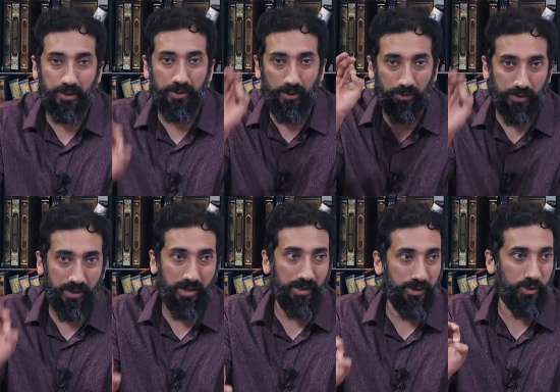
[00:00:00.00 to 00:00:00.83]
and the only
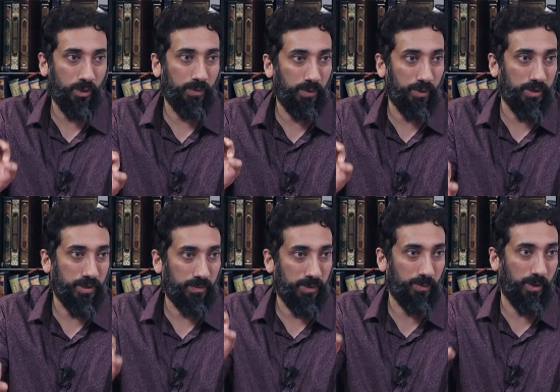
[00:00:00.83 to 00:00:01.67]
God that should be
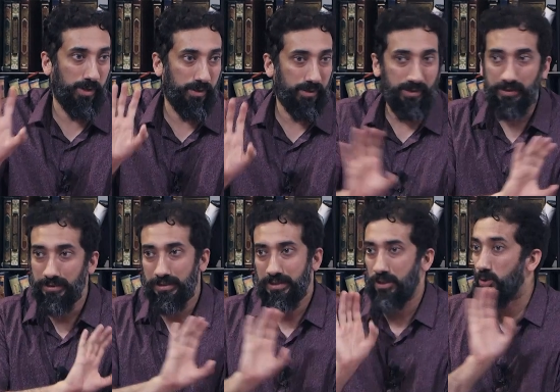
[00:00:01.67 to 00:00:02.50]
worshipped is one.
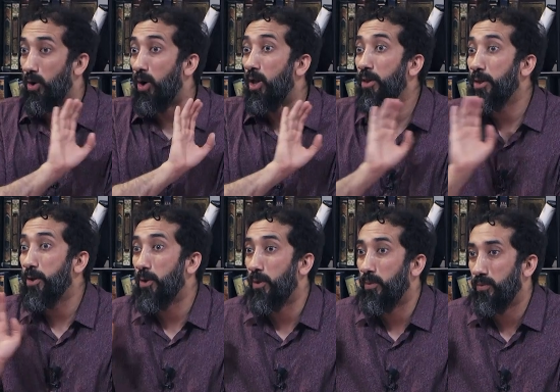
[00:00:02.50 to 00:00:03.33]
That's all they
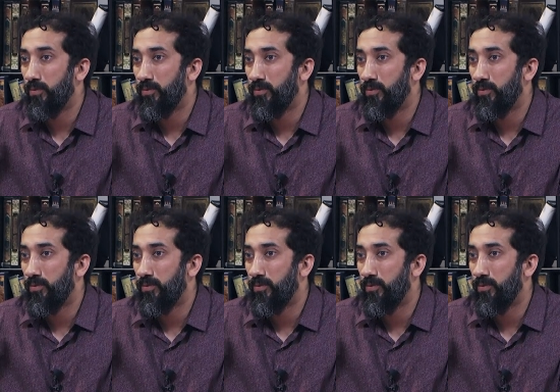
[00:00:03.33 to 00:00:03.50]
know.